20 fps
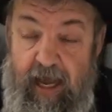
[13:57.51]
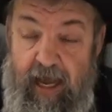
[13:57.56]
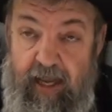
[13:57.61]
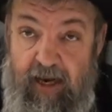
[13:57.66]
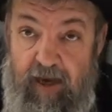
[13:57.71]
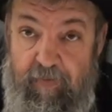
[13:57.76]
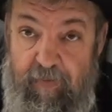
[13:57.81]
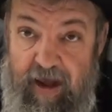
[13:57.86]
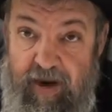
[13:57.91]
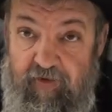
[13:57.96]

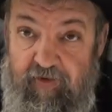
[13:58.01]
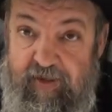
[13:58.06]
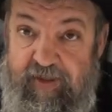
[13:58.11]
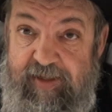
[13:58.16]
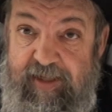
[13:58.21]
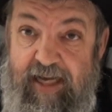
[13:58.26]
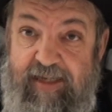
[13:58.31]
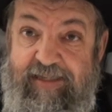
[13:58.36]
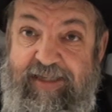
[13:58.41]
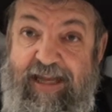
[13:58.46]
And the Medrash
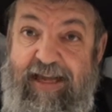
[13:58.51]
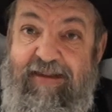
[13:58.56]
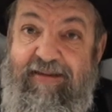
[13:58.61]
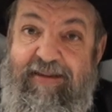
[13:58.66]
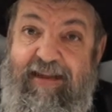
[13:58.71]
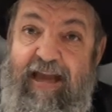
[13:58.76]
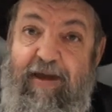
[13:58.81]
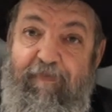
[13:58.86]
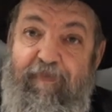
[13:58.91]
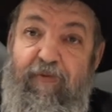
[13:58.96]
says the
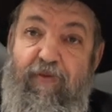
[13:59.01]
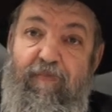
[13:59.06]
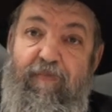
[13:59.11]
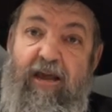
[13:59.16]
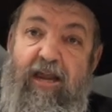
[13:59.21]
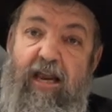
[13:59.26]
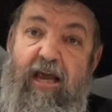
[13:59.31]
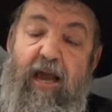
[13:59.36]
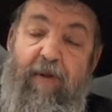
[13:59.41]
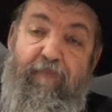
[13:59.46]
deeper
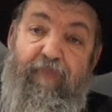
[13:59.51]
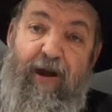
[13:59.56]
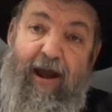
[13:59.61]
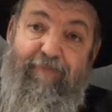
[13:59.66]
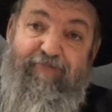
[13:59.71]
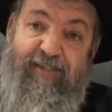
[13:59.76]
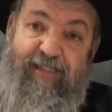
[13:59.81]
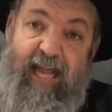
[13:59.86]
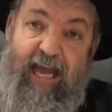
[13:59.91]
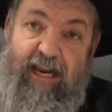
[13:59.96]
meaning, and
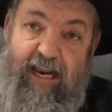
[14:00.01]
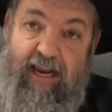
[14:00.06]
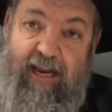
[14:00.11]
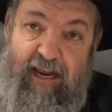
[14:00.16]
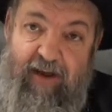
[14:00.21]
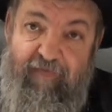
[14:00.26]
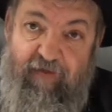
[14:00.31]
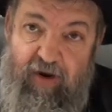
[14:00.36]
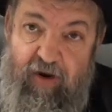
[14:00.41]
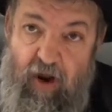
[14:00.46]
perhaps they didn't
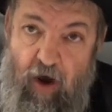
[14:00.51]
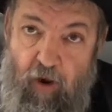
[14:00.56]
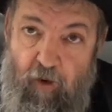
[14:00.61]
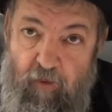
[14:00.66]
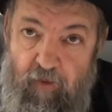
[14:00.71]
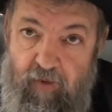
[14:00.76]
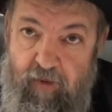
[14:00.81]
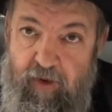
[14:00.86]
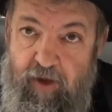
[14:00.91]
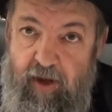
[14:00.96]
even
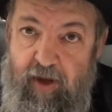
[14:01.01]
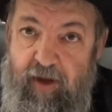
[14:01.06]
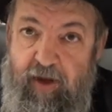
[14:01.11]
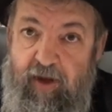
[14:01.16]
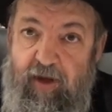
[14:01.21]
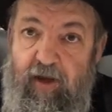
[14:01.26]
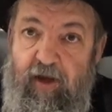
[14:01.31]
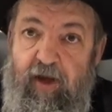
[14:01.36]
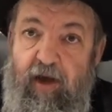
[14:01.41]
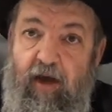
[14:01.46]
know,
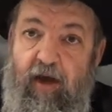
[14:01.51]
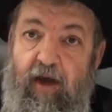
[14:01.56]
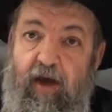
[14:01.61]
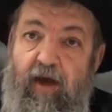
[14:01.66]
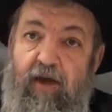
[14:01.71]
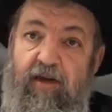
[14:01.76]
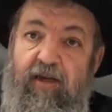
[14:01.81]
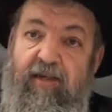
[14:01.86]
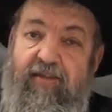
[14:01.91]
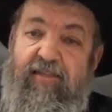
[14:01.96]

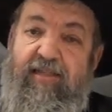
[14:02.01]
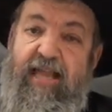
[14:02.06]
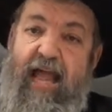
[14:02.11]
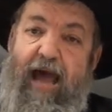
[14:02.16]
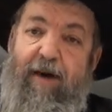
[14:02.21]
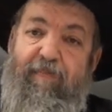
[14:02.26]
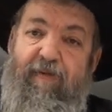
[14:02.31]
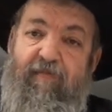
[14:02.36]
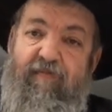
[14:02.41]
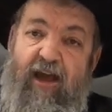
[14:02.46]
uh,
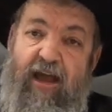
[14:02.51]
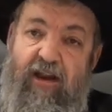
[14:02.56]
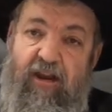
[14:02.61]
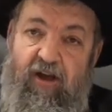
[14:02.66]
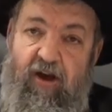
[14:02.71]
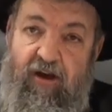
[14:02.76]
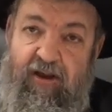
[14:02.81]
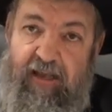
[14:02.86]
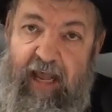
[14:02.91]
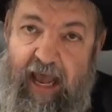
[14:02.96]
Nisnaba
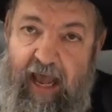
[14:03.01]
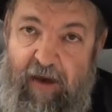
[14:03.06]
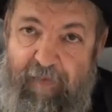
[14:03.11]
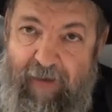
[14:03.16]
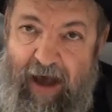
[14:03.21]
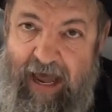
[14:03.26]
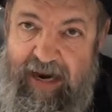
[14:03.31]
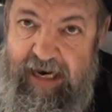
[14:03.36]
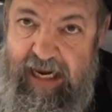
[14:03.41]
v'eni yodea ma